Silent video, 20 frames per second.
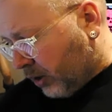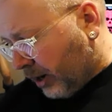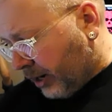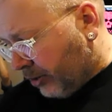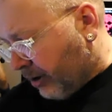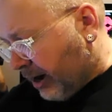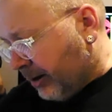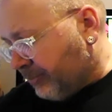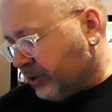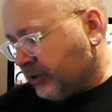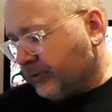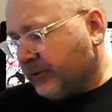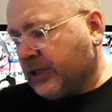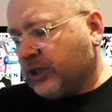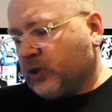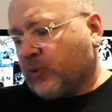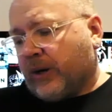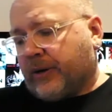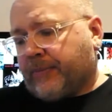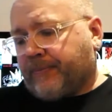I grabbed
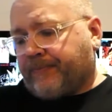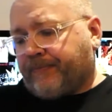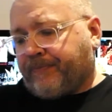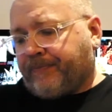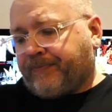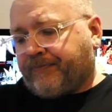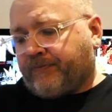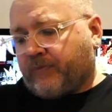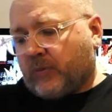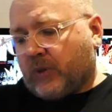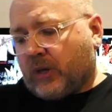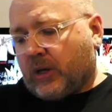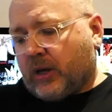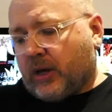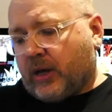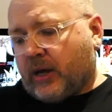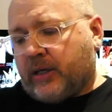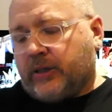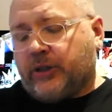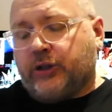this one.
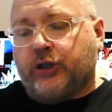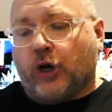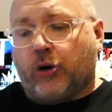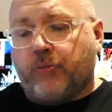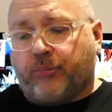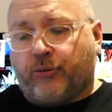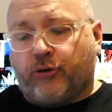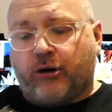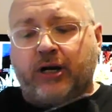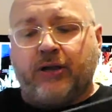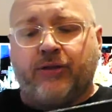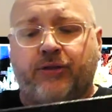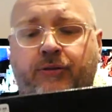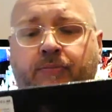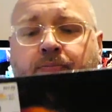Don't Breathe.